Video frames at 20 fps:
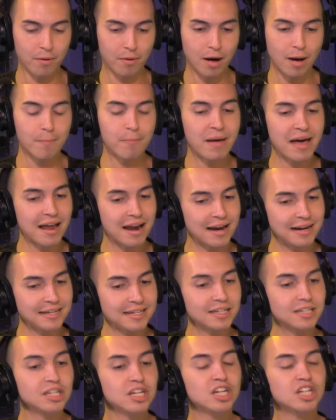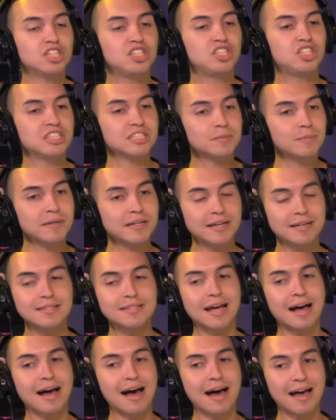a bad idea just because
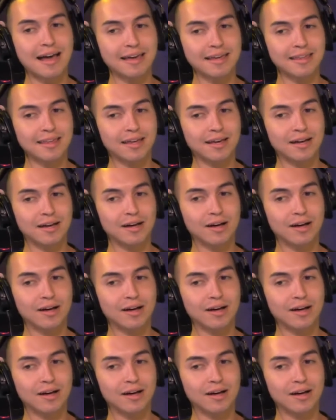I